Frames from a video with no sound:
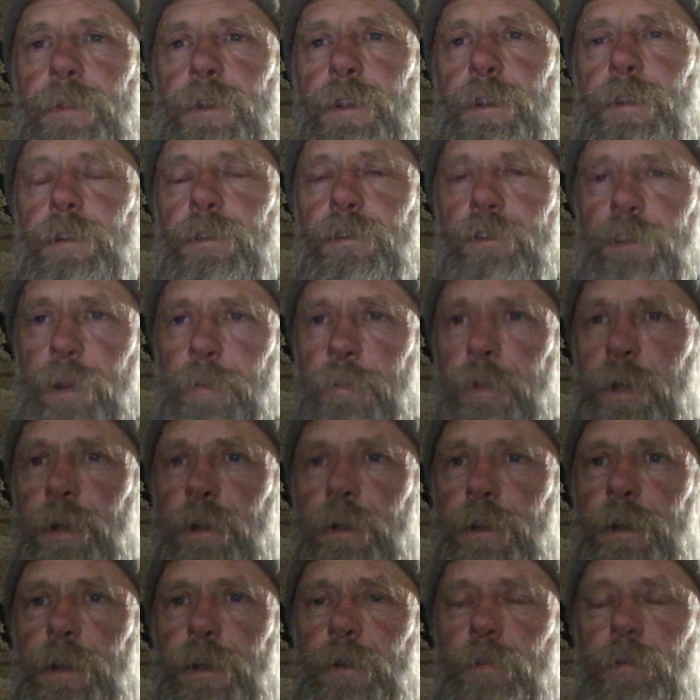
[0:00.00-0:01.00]
somehow
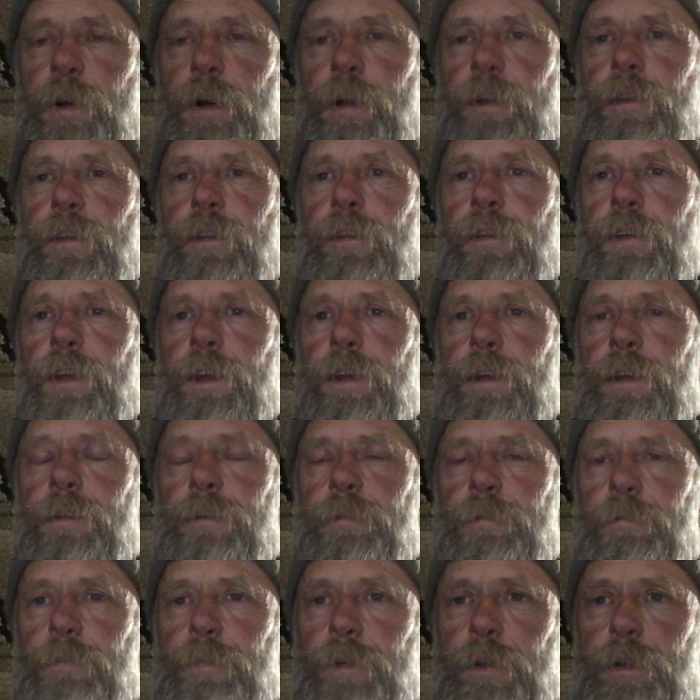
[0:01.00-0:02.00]
they're one thing,
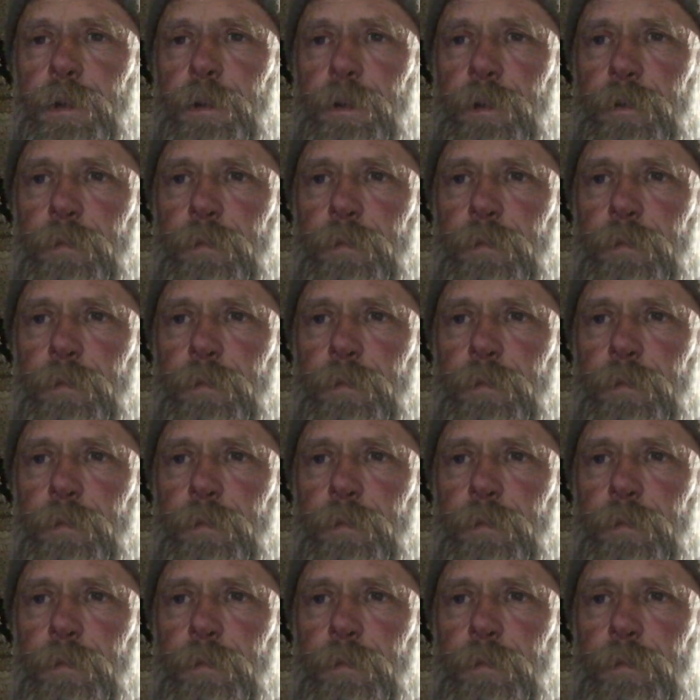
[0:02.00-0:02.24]
but